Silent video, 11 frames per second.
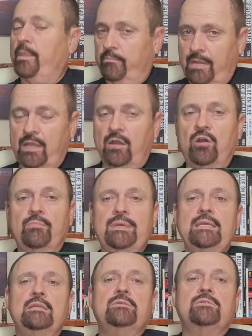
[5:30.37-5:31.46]
By all
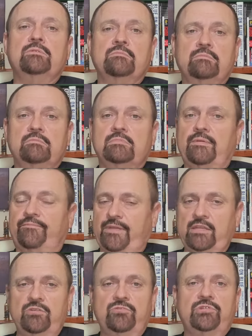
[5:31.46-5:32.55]
means,
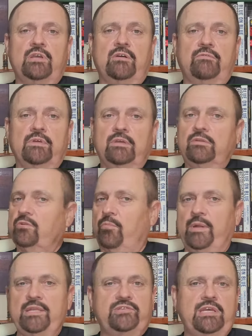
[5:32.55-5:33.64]
defend yourself.
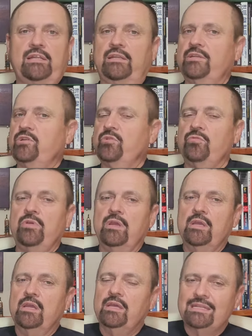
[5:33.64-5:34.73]
Nobody's telling you
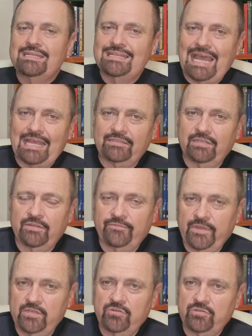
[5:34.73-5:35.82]
not to
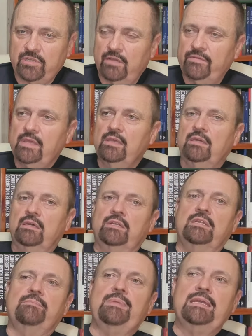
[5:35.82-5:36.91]
defend yourself. An
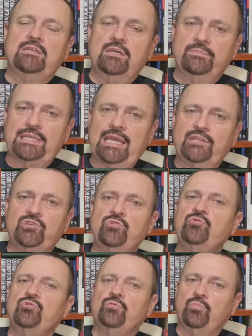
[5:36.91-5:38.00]
inmate comes at you
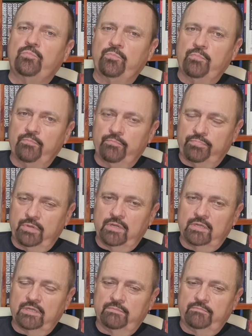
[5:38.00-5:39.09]
to
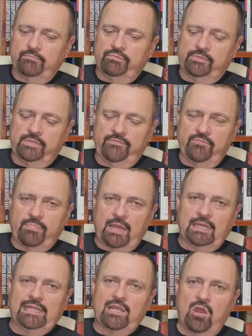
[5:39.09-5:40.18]
uh, give you
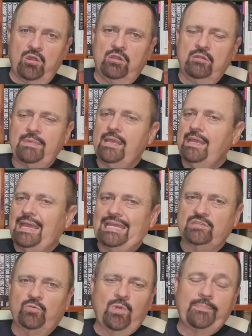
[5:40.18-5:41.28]
bodily harm,
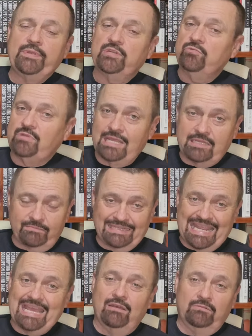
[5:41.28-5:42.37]
has a weapon, you take them
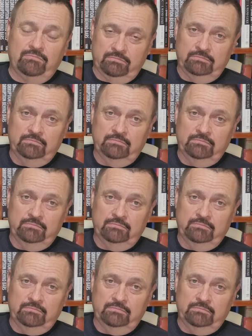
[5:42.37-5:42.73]
down.